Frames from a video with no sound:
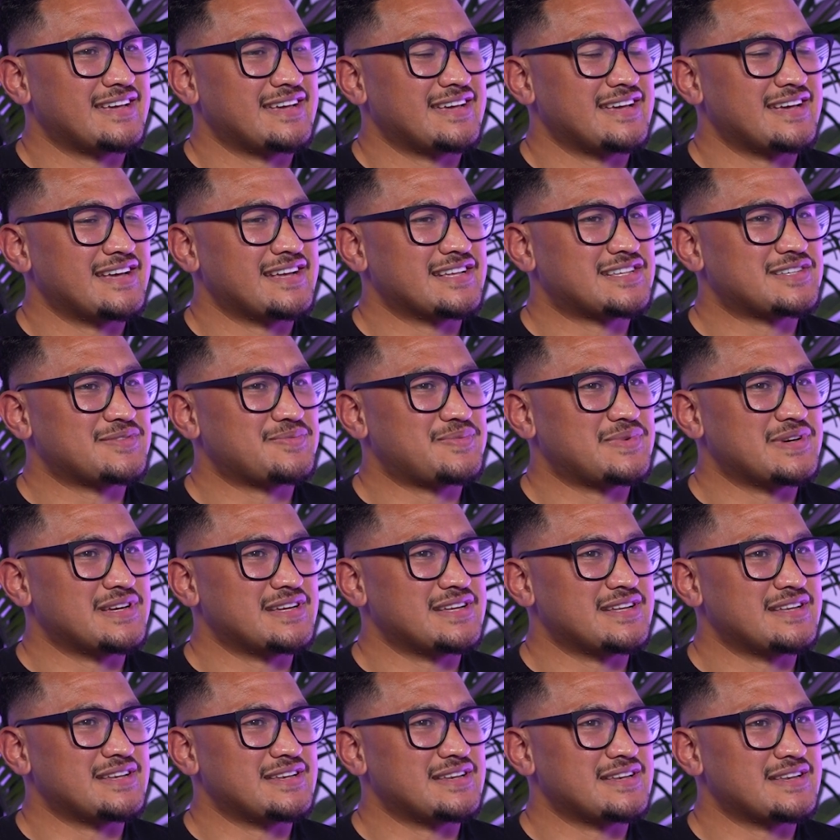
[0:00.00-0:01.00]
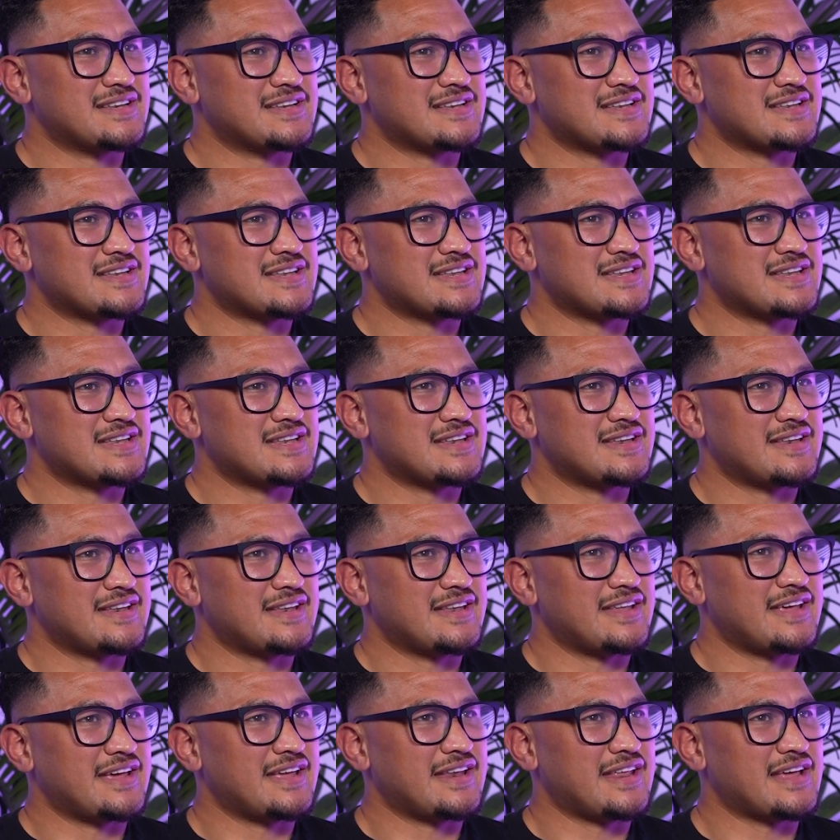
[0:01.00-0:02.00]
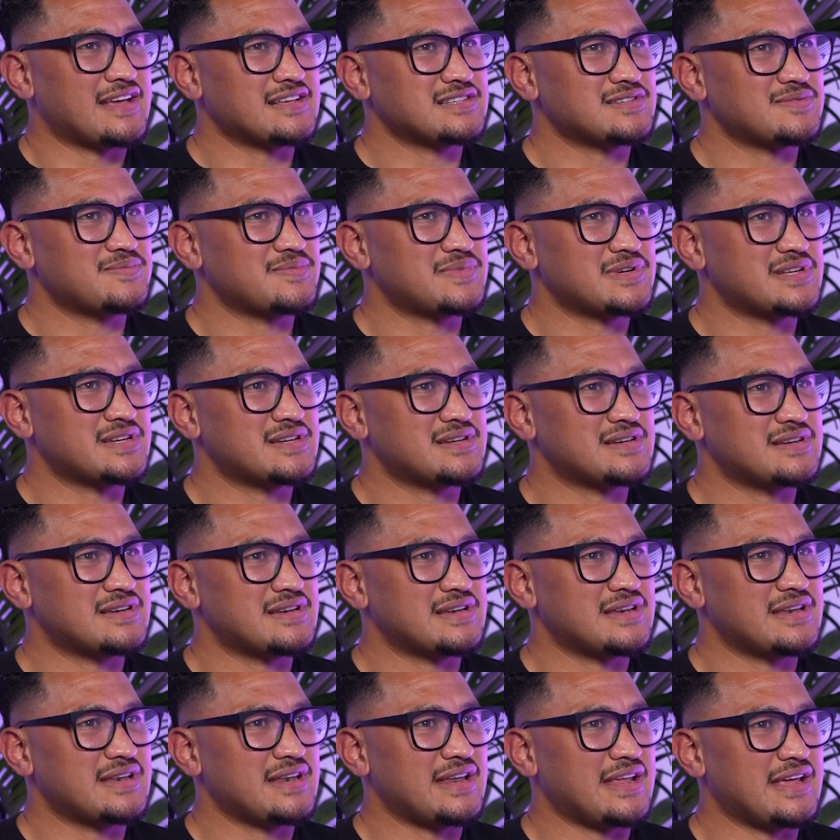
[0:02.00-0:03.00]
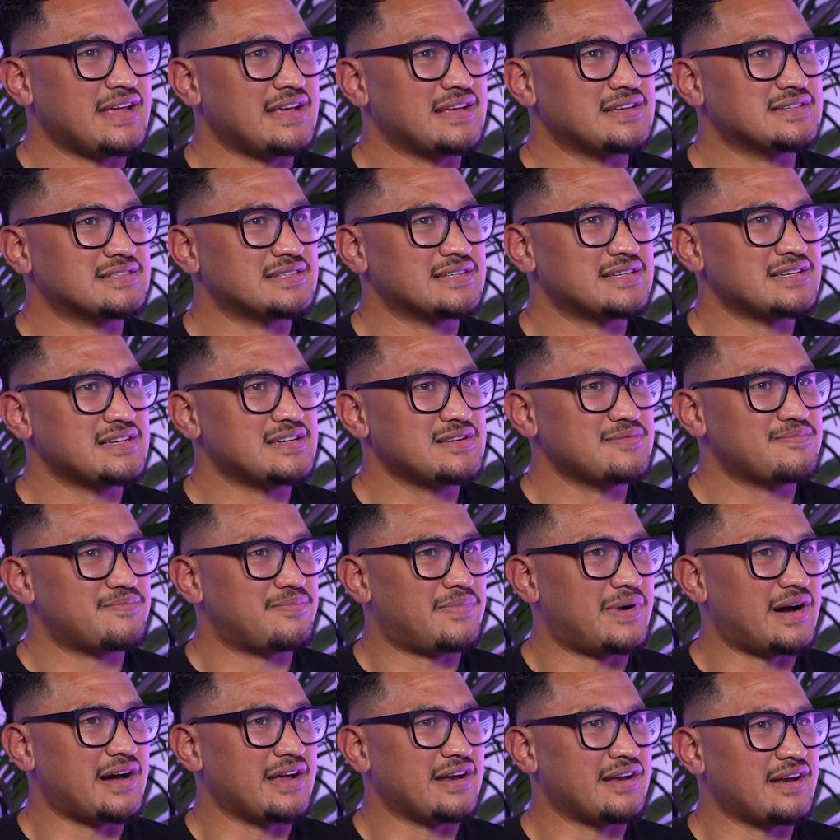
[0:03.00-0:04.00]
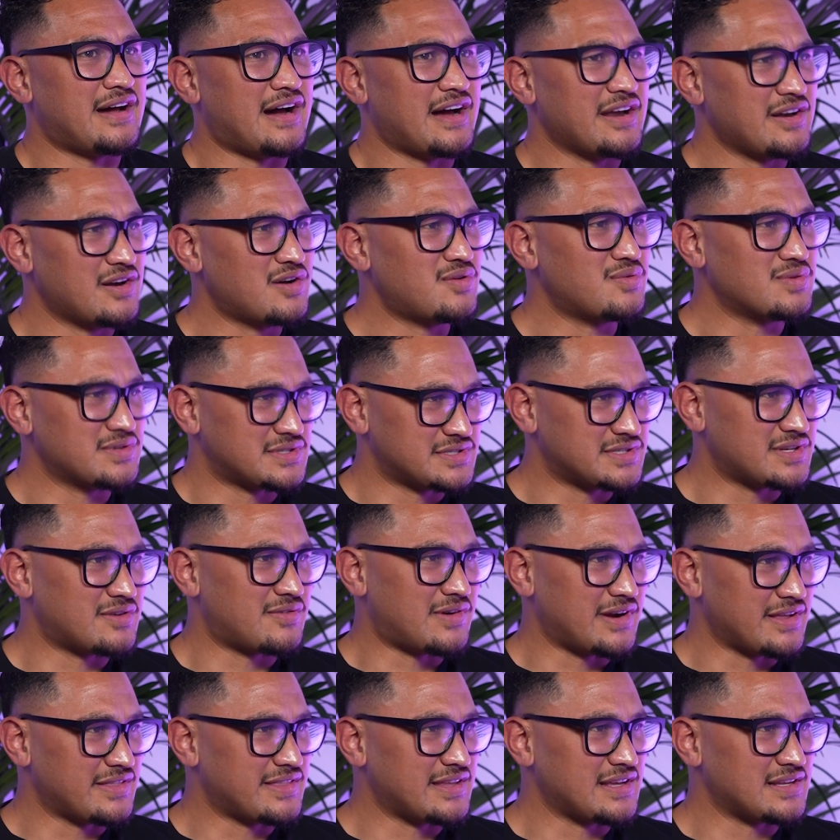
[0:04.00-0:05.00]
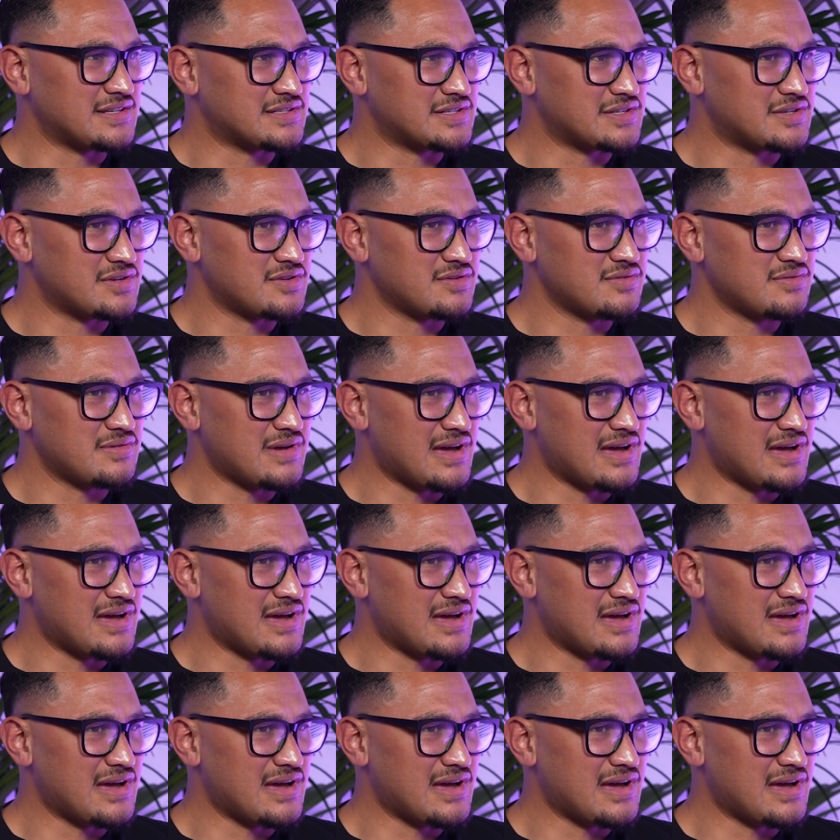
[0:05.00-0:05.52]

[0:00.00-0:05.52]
it's been, it hasn't been easy, but I know it's the right thing to do.